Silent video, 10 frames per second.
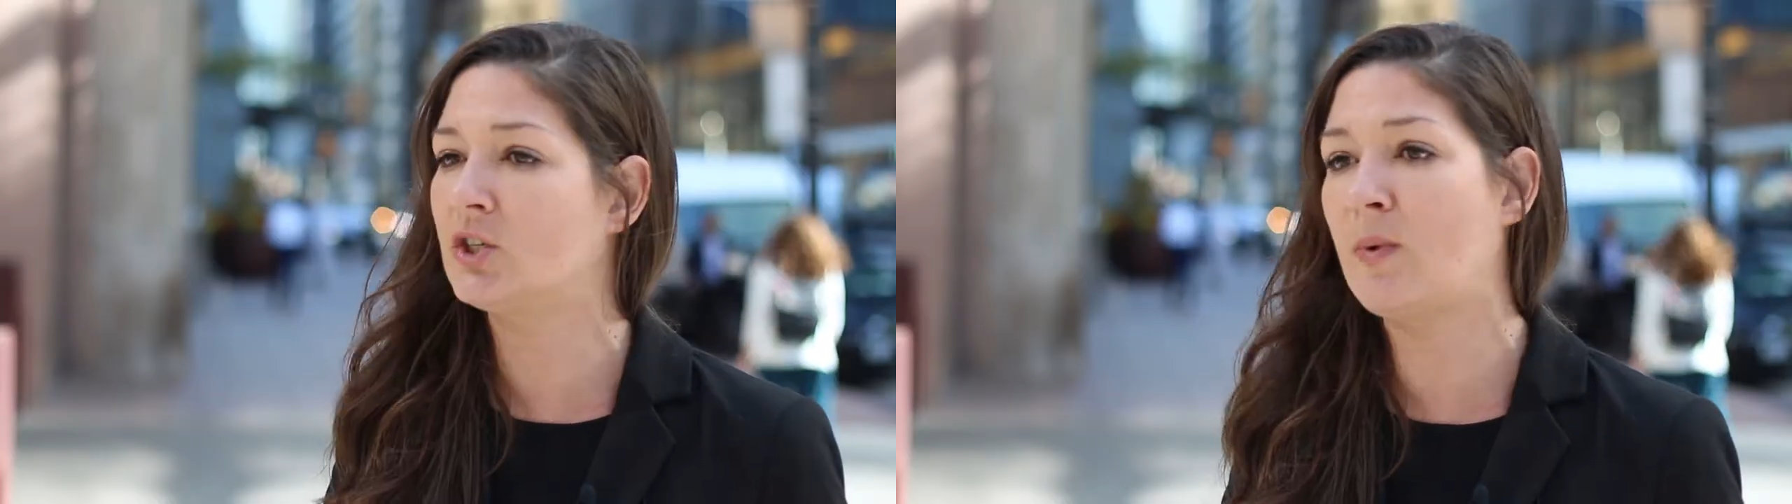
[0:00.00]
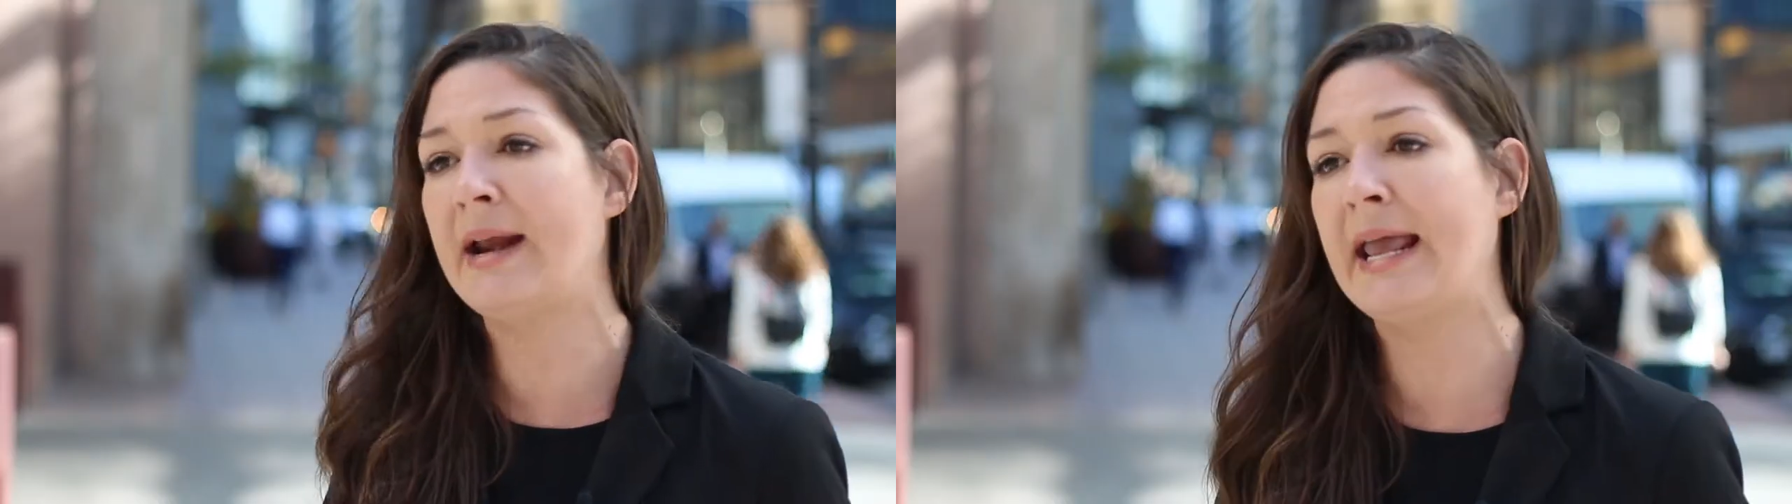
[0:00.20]

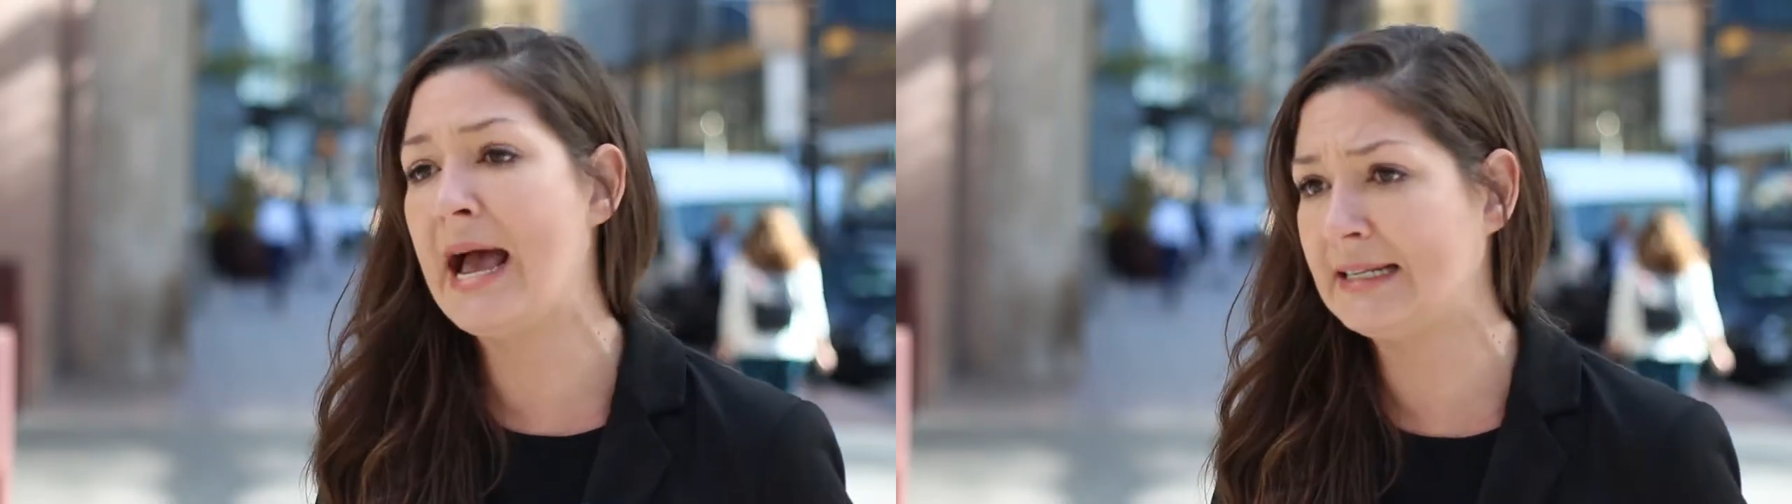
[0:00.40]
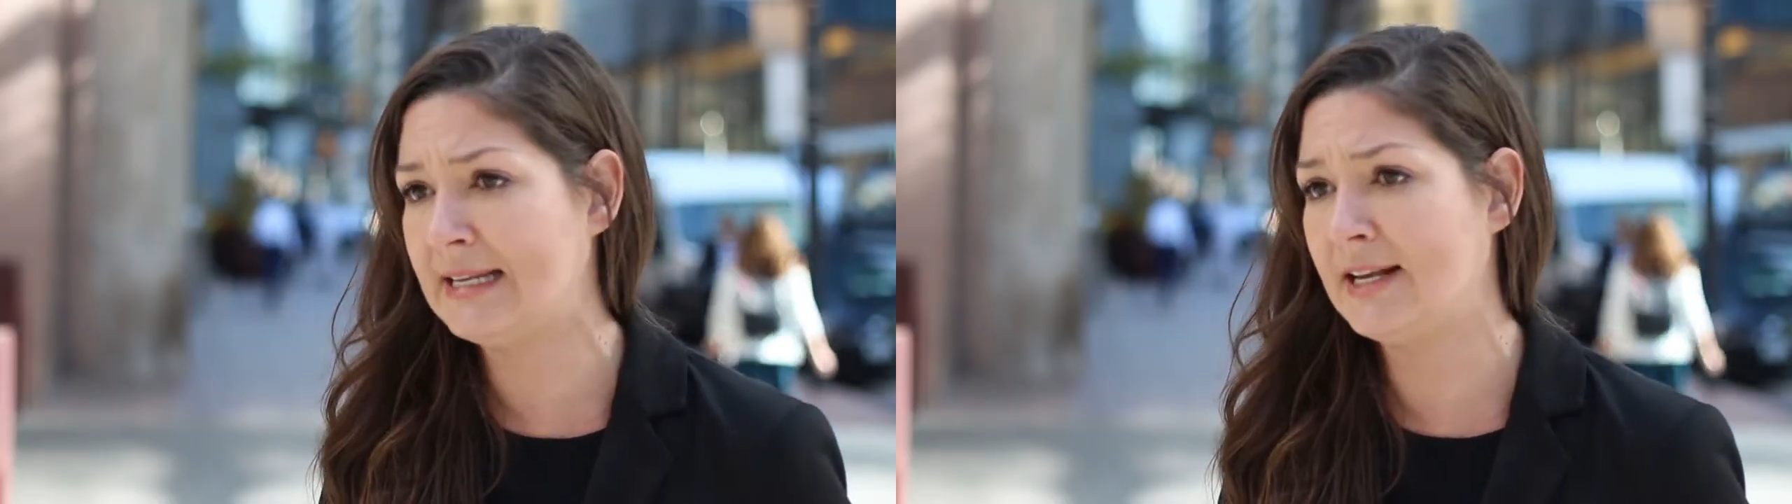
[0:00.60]
just writing
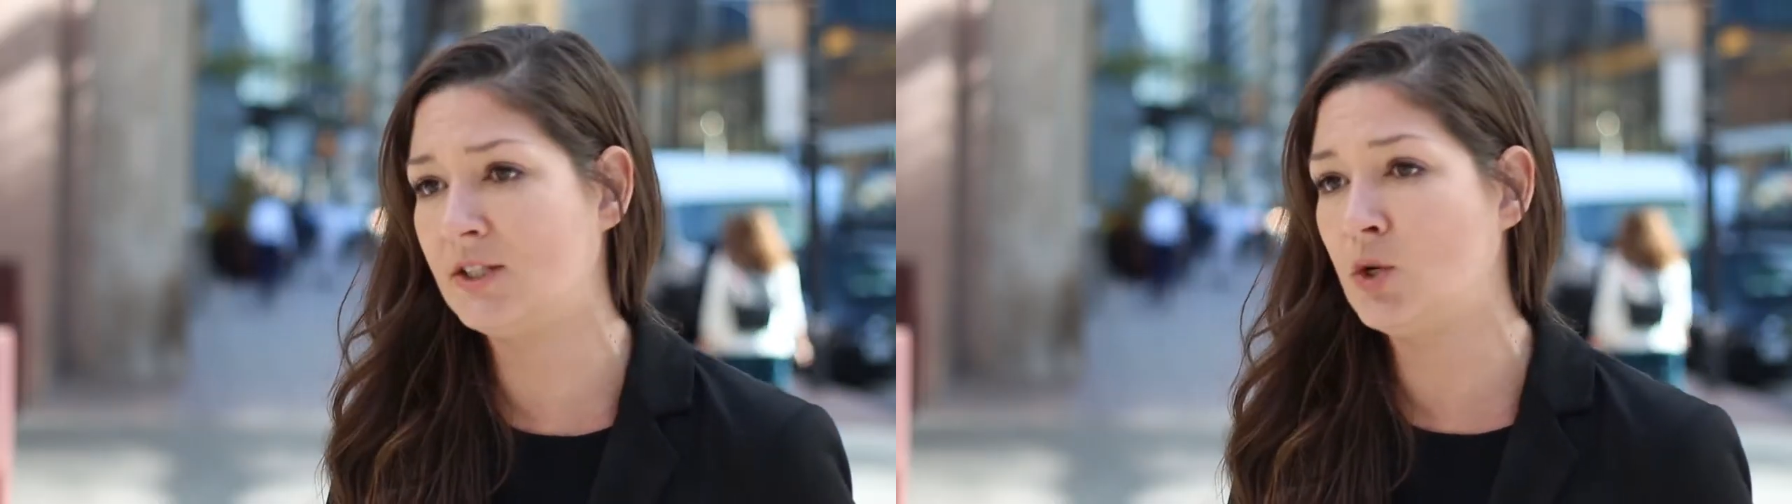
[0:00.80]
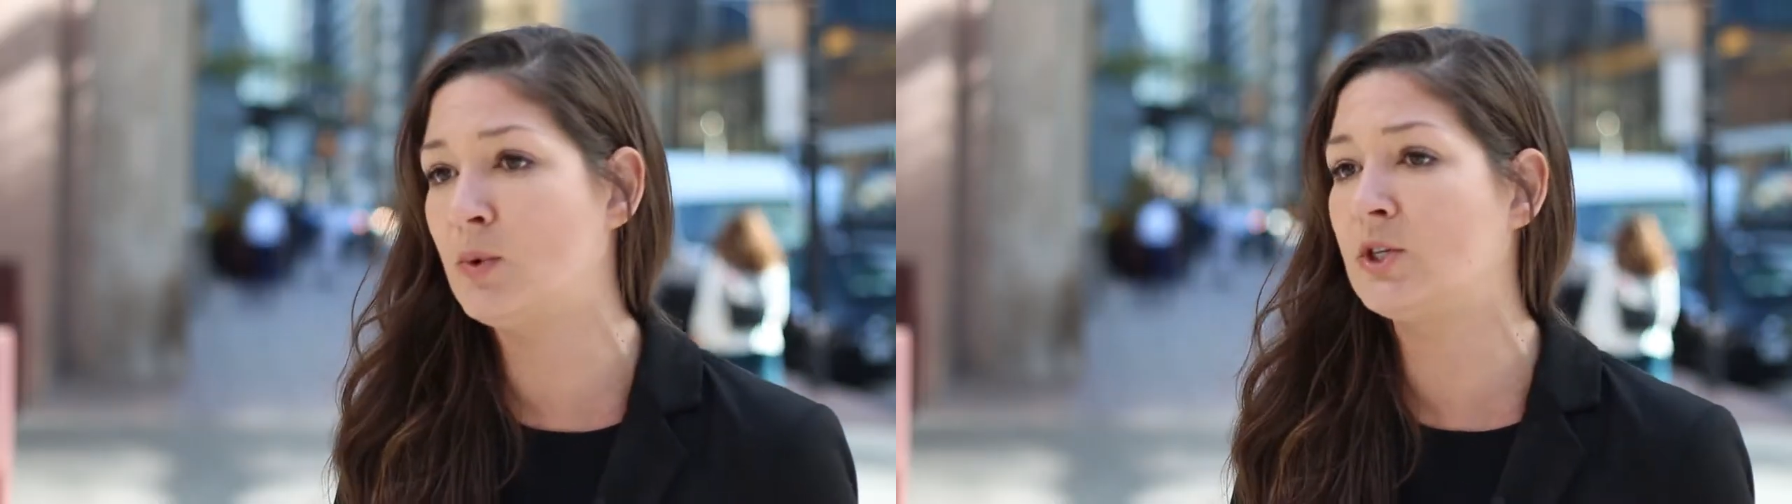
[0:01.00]
essays,
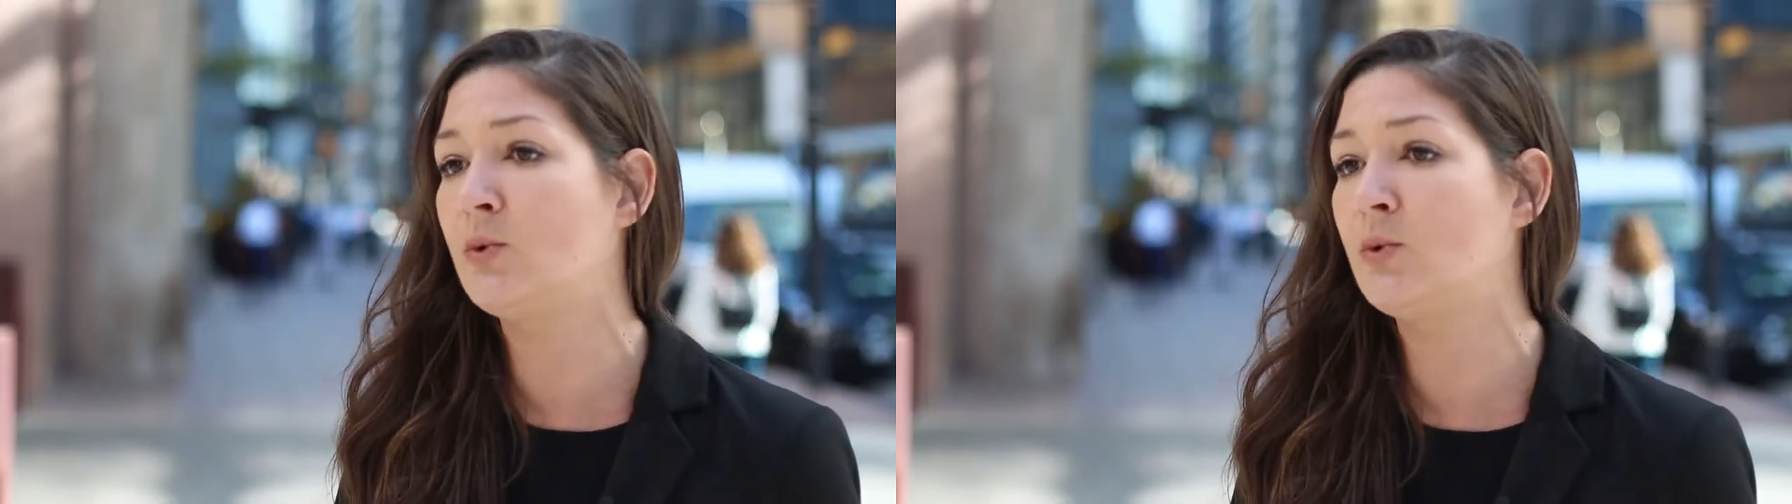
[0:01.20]
you were